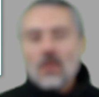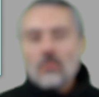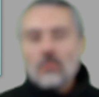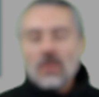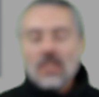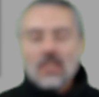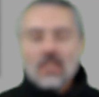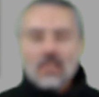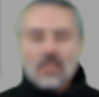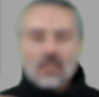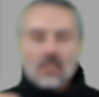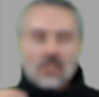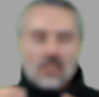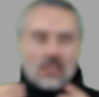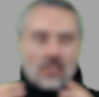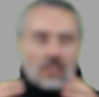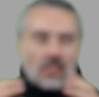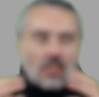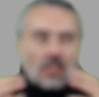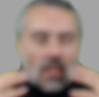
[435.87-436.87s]

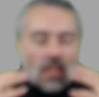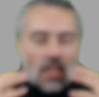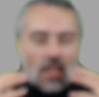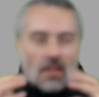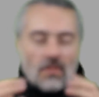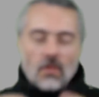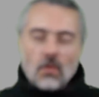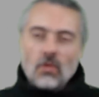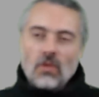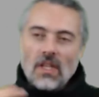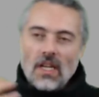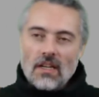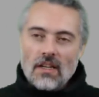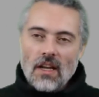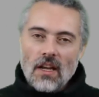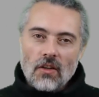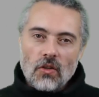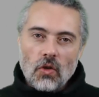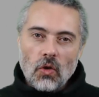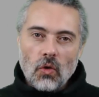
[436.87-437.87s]
Because if you learn
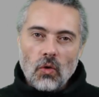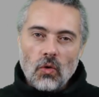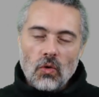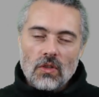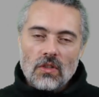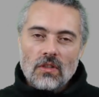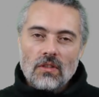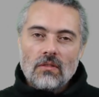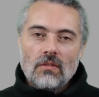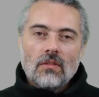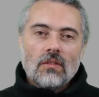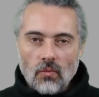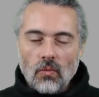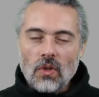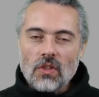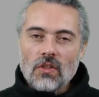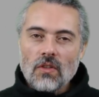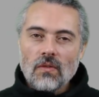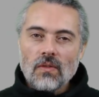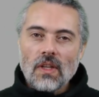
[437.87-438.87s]
how to code,
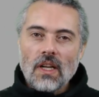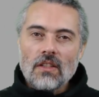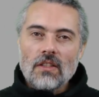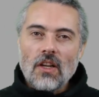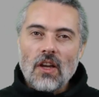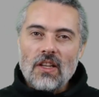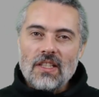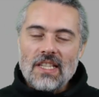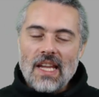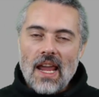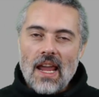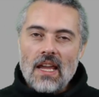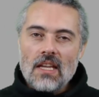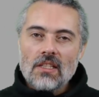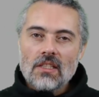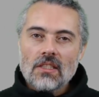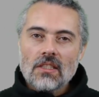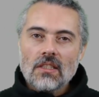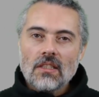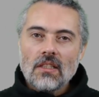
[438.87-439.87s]
once you've learned how to
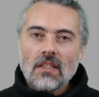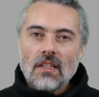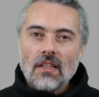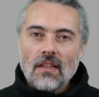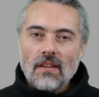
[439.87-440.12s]
test,